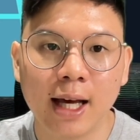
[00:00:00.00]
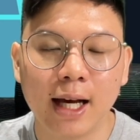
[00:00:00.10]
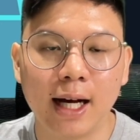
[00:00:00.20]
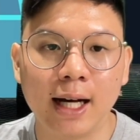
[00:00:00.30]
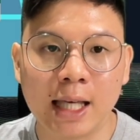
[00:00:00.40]

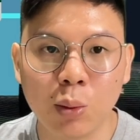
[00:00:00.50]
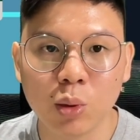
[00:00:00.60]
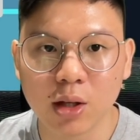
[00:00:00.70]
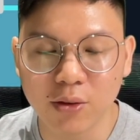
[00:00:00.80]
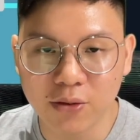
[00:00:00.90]
Gameweek
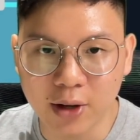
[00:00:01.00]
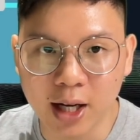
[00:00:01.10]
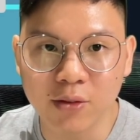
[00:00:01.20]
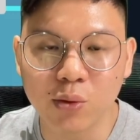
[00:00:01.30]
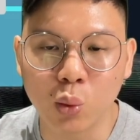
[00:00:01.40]

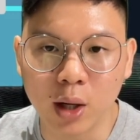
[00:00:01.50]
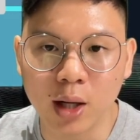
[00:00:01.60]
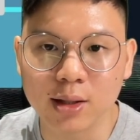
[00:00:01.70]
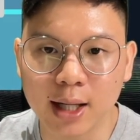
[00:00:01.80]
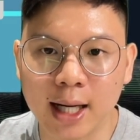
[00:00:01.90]
35
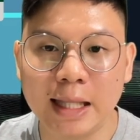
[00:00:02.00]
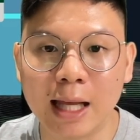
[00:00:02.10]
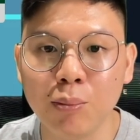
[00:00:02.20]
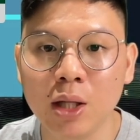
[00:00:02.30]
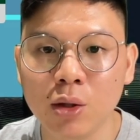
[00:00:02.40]
wildcard, let
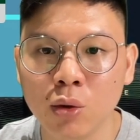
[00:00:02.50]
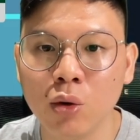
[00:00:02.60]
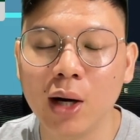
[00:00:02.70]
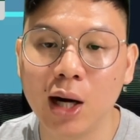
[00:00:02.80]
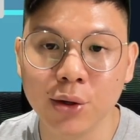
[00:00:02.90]
me know
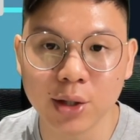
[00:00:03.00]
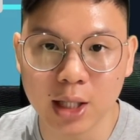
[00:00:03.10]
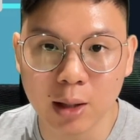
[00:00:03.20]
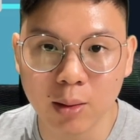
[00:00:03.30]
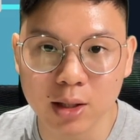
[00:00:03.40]
how your
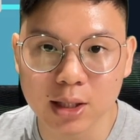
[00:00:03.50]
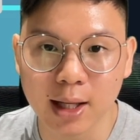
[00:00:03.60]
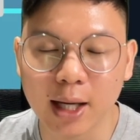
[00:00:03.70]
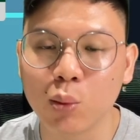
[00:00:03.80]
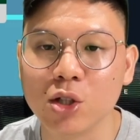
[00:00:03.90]
team looks
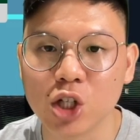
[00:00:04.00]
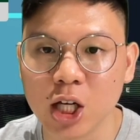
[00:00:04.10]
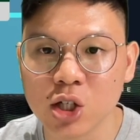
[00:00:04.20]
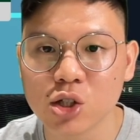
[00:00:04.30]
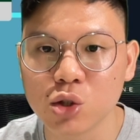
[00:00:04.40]
like, what
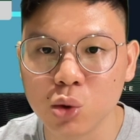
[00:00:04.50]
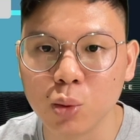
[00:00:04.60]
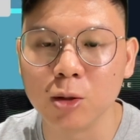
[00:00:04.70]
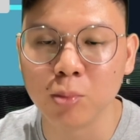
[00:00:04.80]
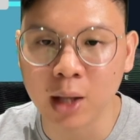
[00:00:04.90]
changes you
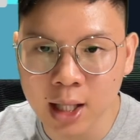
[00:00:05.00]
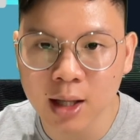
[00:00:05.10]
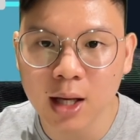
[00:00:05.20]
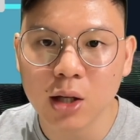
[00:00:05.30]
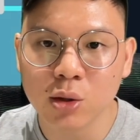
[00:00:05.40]
would make
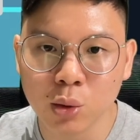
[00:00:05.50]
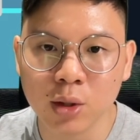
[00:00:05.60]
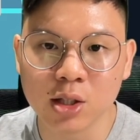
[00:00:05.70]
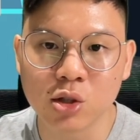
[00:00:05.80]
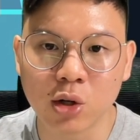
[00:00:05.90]
to
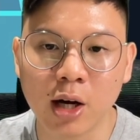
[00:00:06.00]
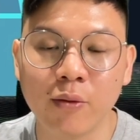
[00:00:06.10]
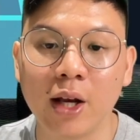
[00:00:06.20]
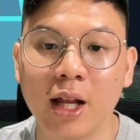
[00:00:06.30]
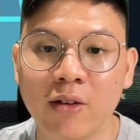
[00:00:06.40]
this draft,
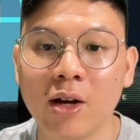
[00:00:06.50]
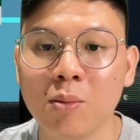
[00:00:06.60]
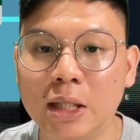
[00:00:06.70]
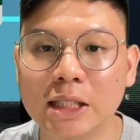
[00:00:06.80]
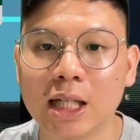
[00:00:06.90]
and have I
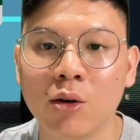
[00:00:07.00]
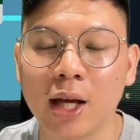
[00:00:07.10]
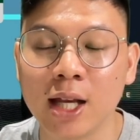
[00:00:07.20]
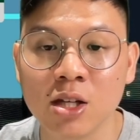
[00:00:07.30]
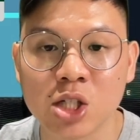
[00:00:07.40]
missed out
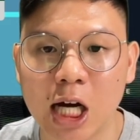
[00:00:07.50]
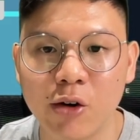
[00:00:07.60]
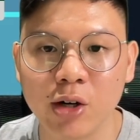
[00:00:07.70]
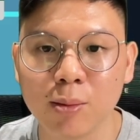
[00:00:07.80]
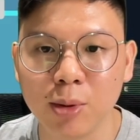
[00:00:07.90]
any
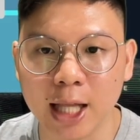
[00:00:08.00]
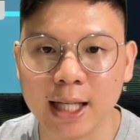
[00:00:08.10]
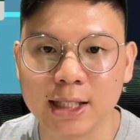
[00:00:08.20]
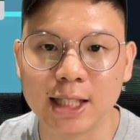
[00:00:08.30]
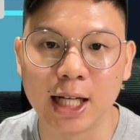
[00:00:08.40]
jarring
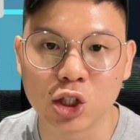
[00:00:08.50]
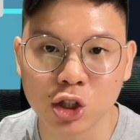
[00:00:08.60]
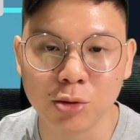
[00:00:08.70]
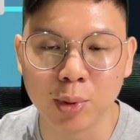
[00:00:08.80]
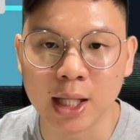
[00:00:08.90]
players that I
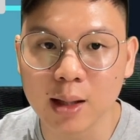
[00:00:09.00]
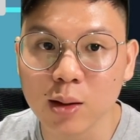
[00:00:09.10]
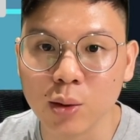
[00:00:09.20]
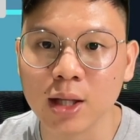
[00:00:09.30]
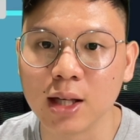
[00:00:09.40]
should be
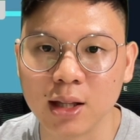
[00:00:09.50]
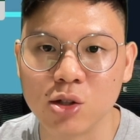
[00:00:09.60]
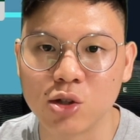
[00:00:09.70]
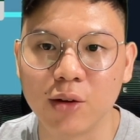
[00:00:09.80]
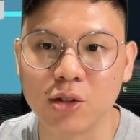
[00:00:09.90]
including in the
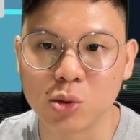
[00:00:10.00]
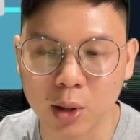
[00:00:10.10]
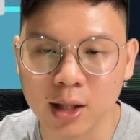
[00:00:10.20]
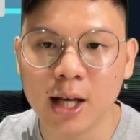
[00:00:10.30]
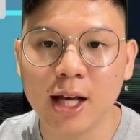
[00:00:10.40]
draft as
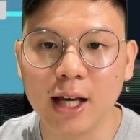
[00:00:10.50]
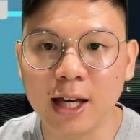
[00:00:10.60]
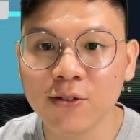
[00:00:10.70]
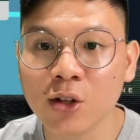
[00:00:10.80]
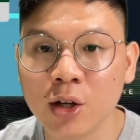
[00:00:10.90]
well.
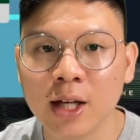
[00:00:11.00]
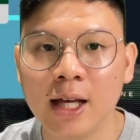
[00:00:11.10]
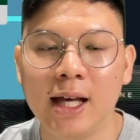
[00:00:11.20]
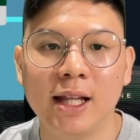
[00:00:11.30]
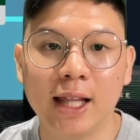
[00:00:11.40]
If not,
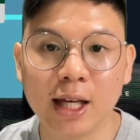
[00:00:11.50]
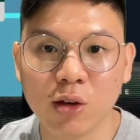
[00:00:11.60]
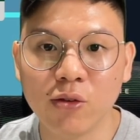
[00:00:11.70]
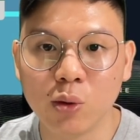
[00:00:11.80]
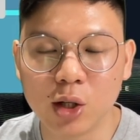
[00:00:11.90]
thank you
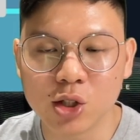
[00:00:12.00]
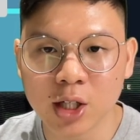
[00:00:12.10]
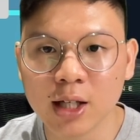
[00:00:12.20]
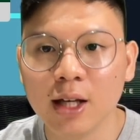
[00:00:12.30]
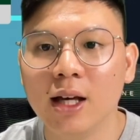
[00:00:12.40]
for watching.